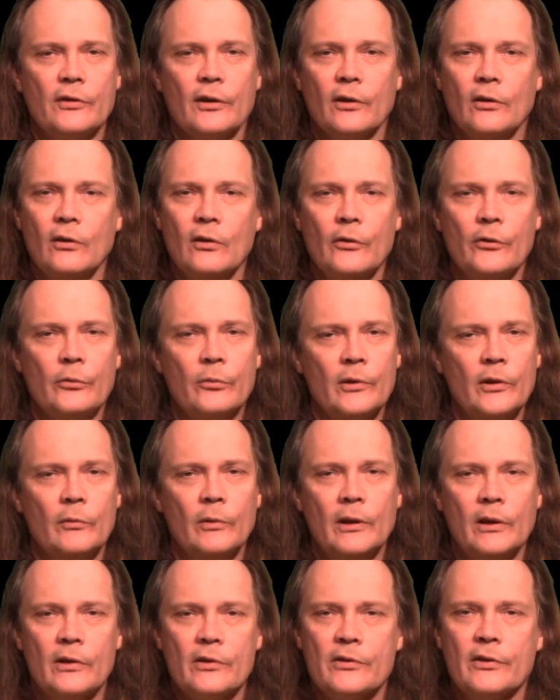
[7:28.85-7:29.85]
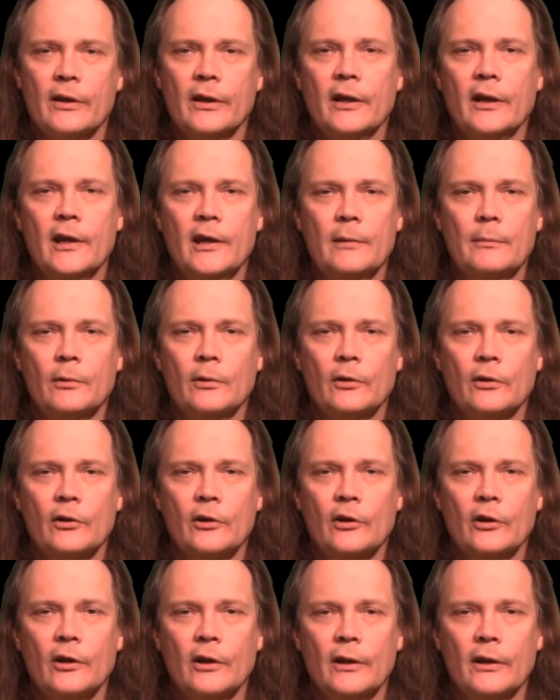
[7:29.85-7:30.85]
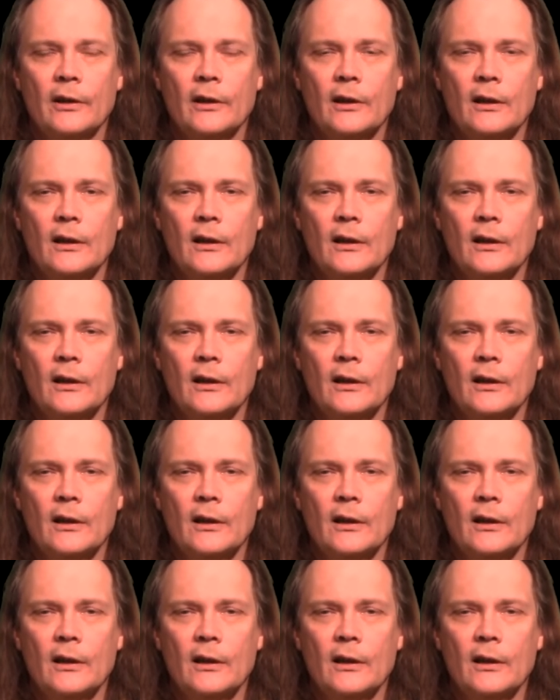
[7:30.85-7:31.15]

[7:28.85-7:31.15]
that all three wires in that cable are good